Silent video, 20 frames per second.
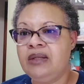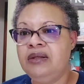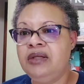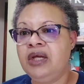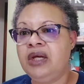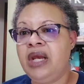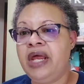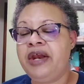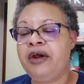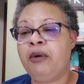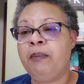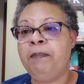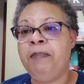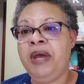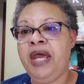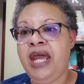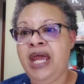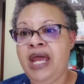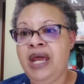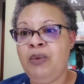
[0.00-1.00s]
the letter
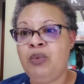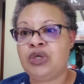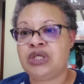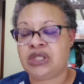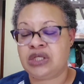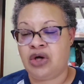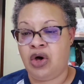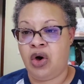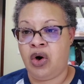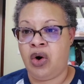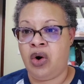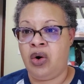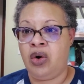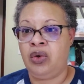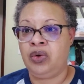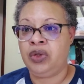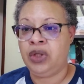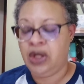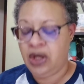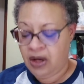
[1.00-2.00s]
P was
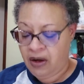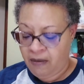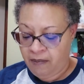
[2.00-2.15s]
called.